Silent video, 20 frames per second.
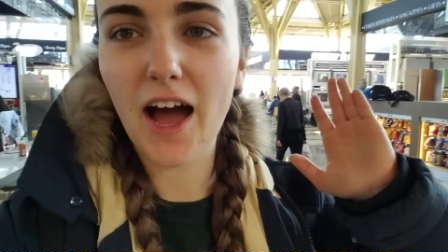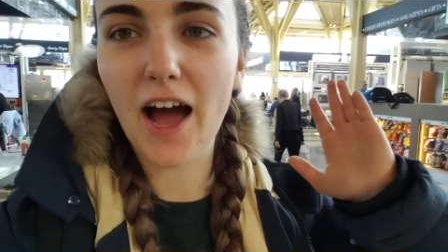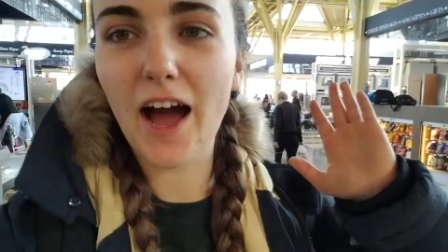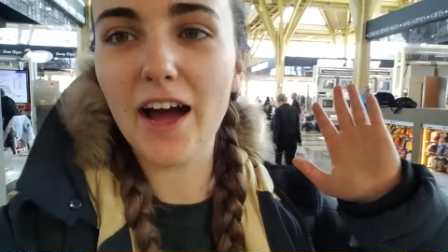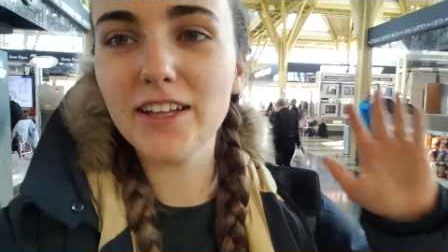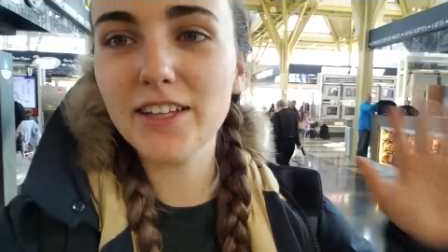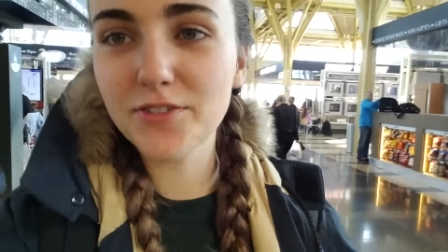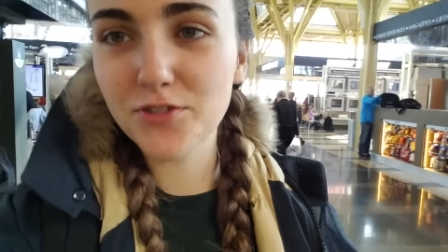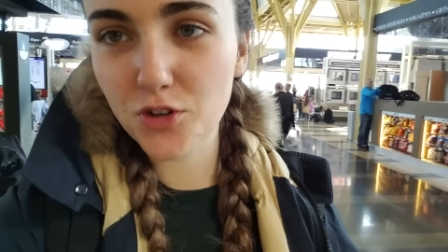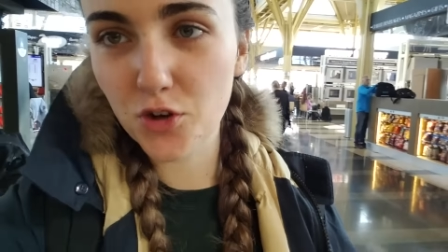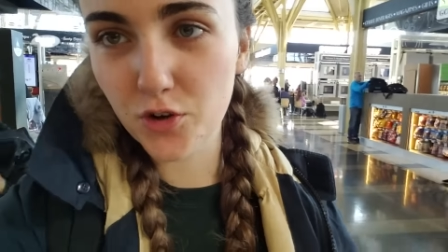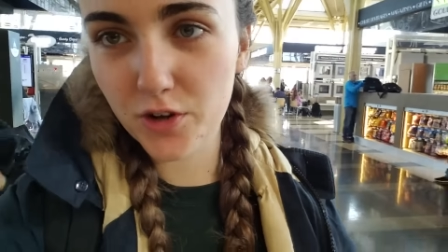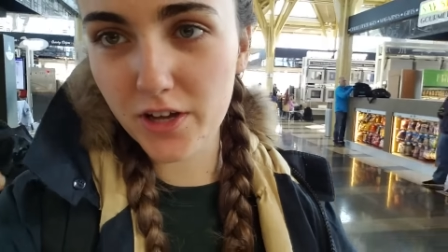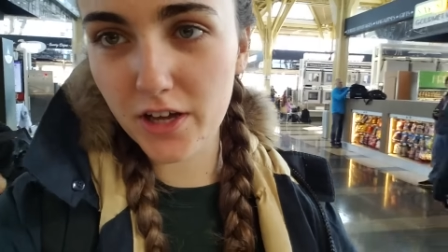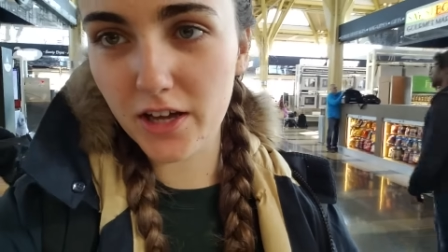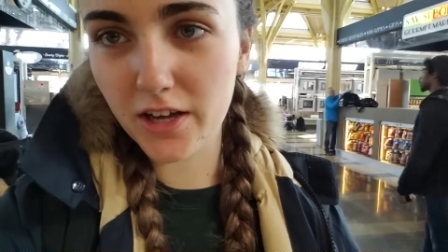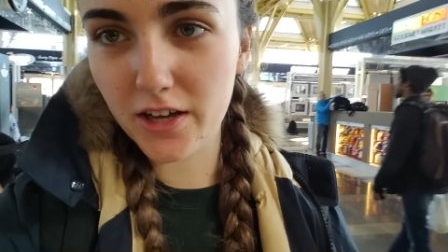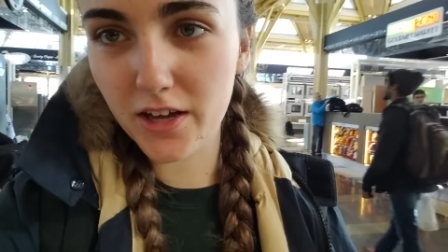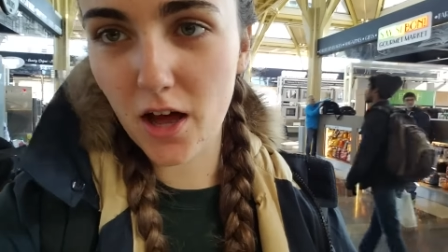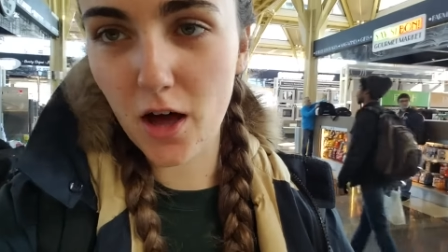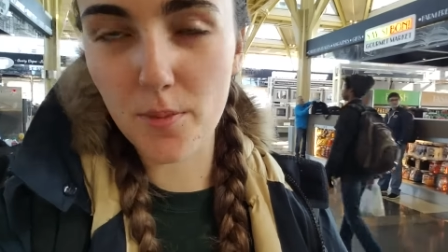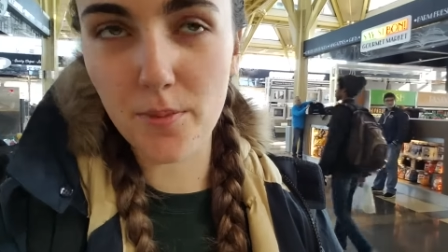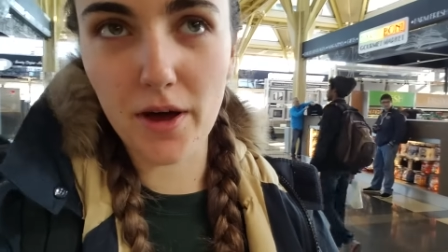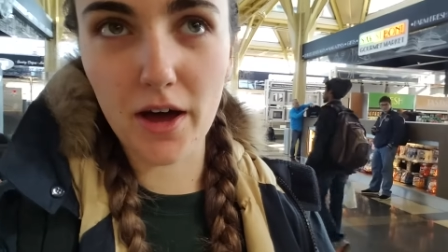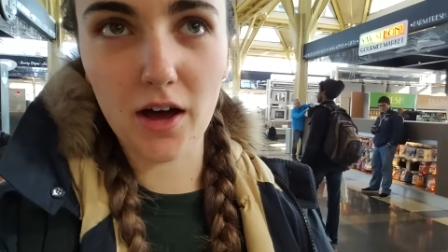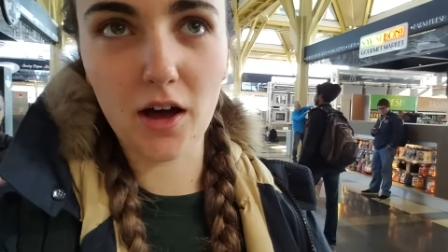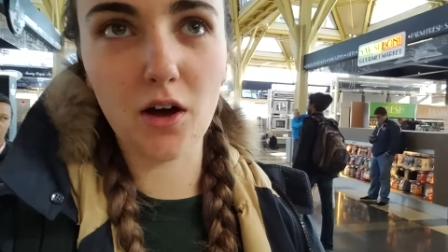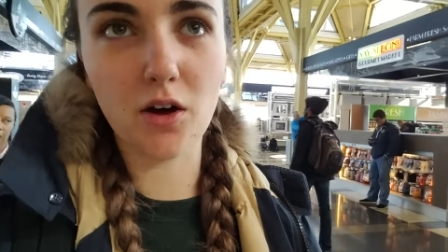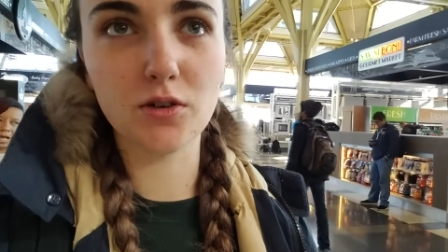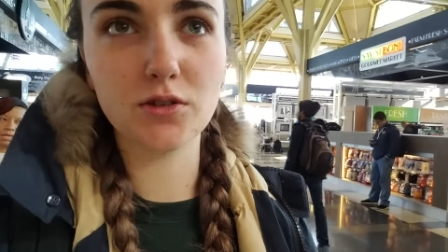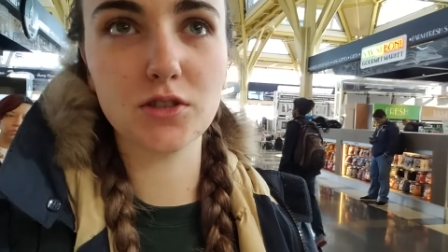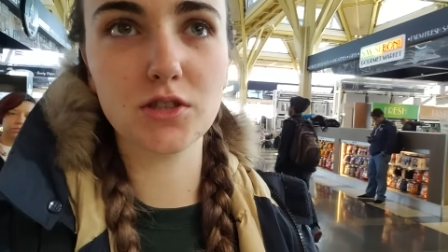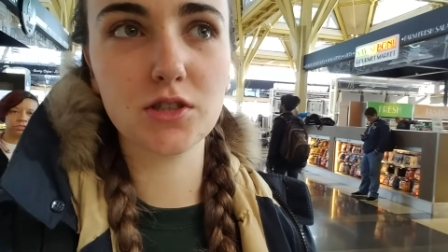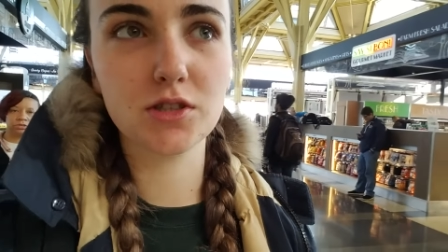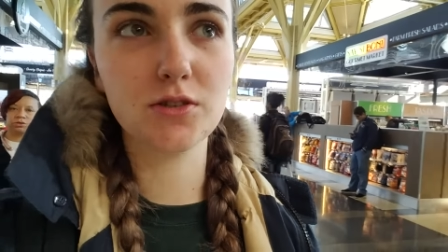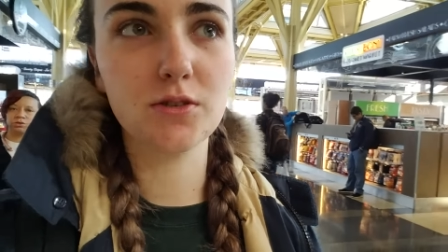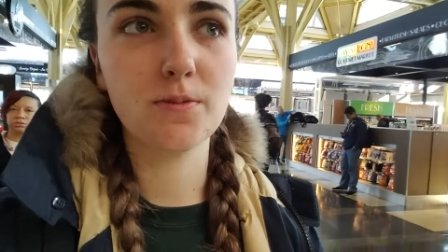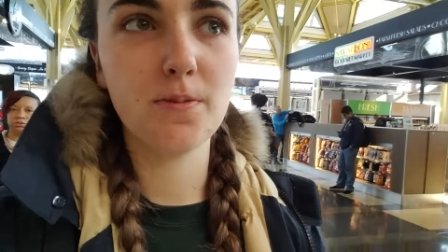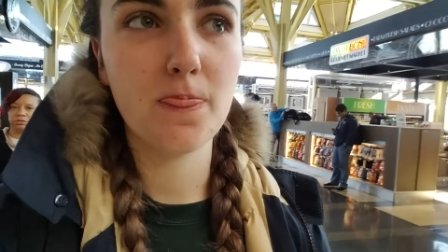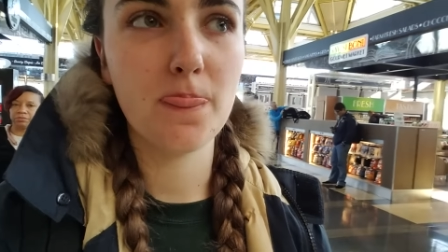I left Korea about
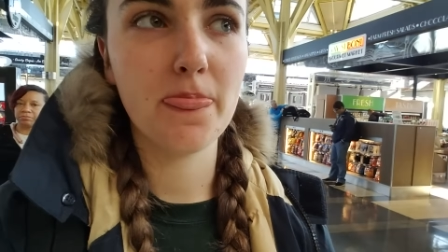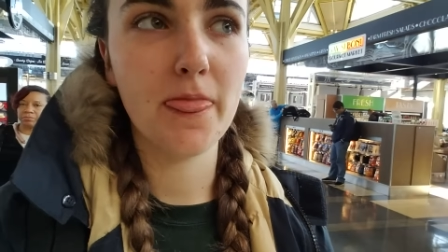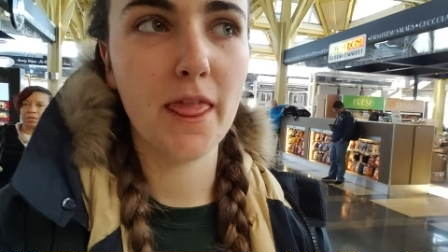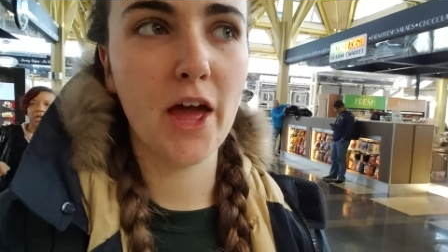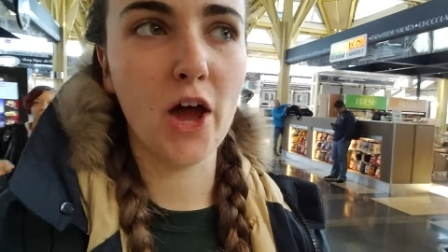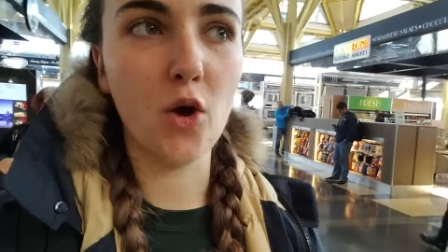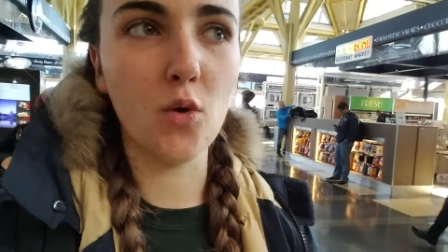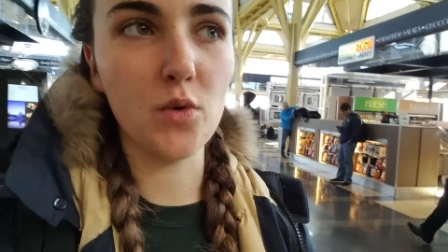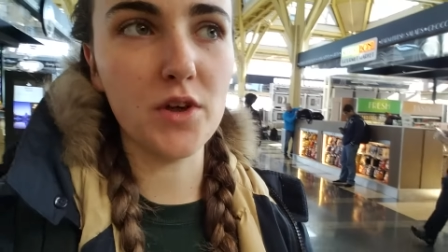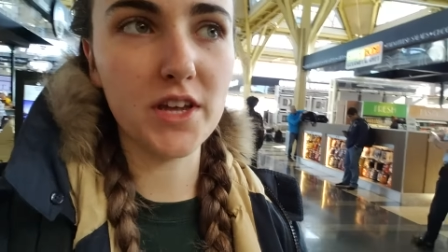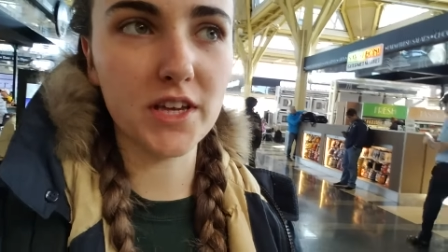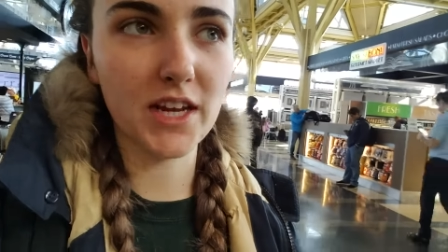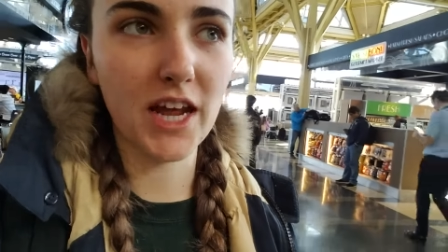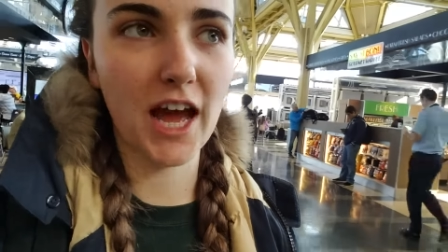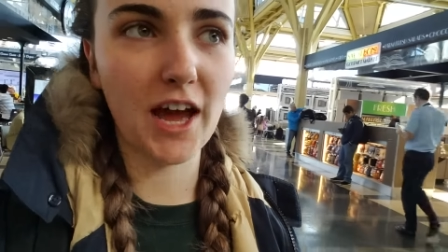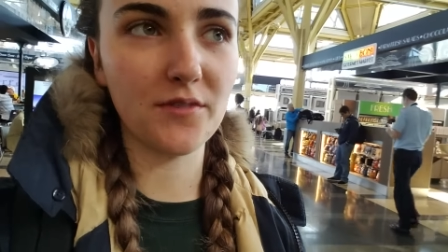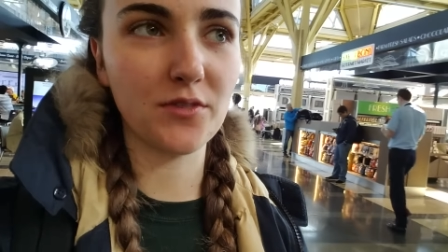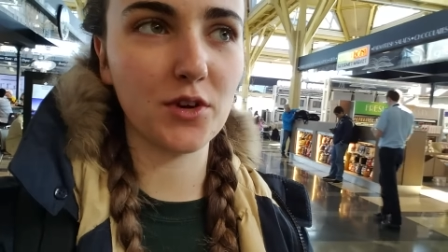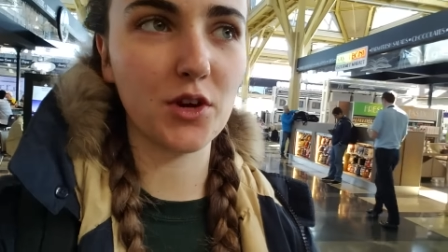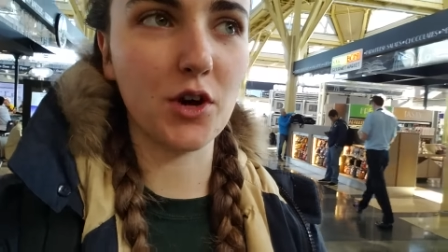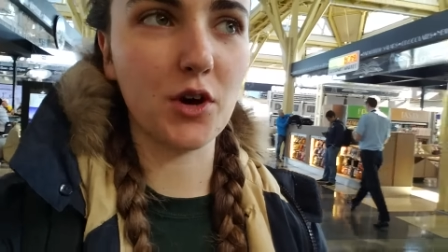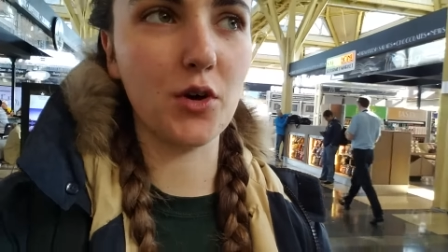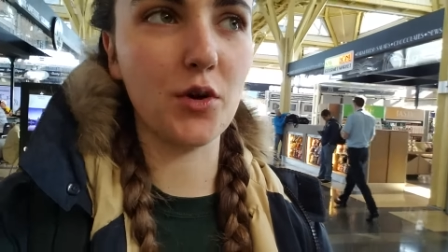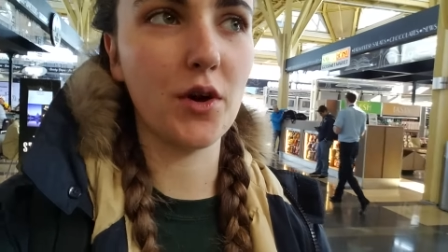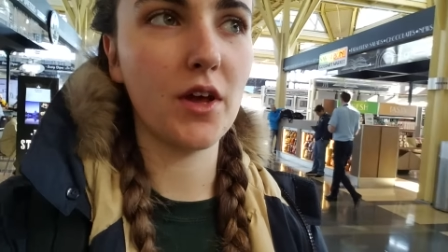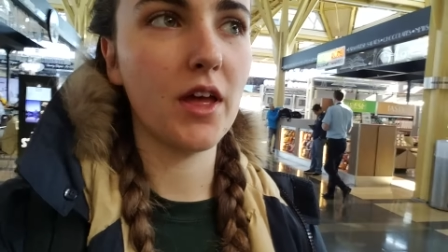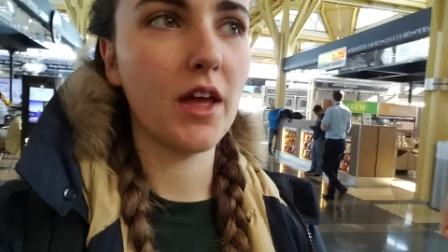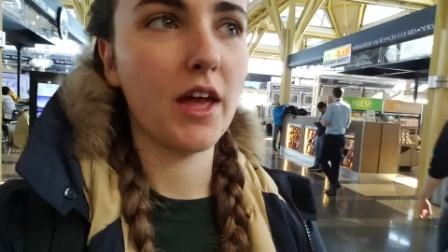a week and a half ago,